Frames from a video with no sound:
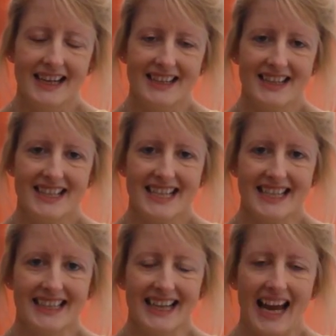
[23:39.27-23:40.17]
She's
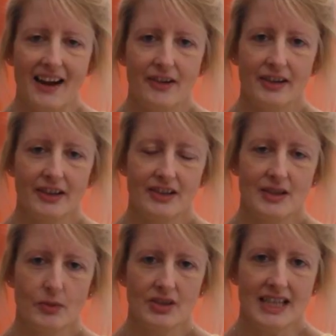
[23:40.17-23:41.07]
eating now because
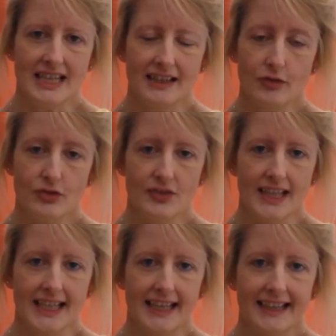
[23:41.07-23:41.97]
she wasn't eating or
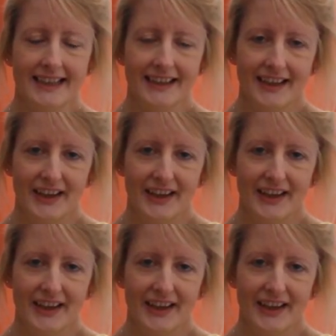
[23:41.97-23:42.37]
drinking,